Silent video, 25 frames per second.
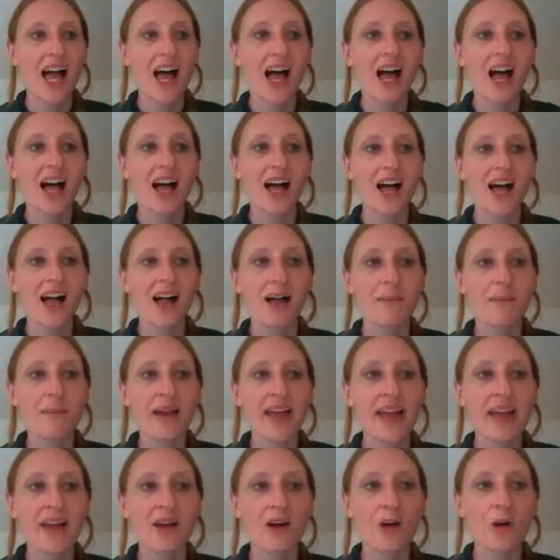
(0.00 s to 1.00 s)

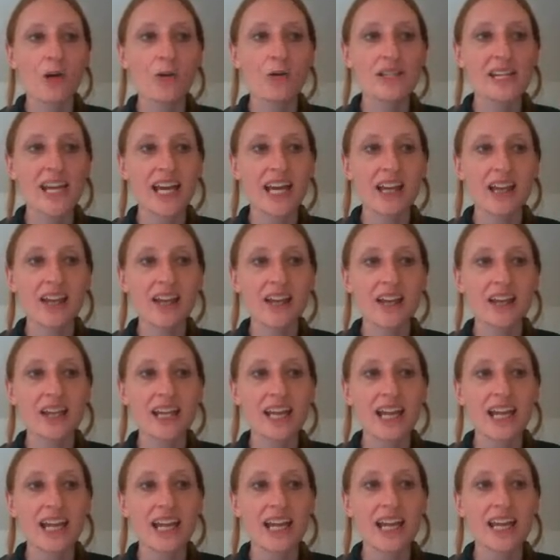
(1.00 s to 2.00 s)
a hotel
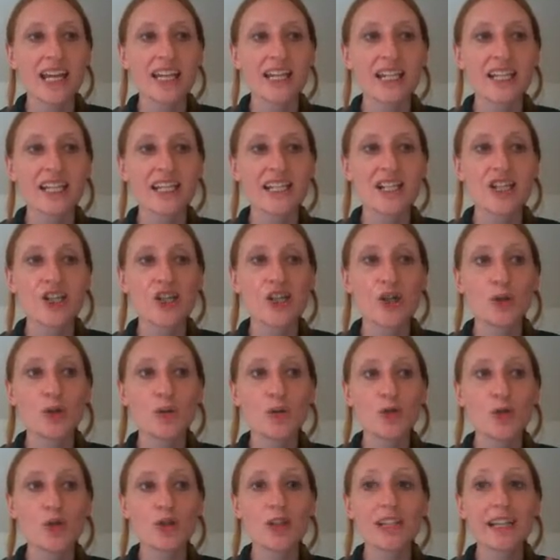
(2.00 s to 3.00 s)
is
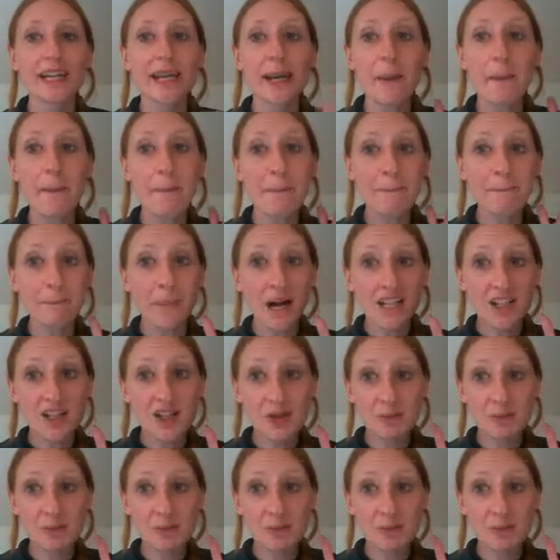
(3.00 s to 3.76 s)
usually much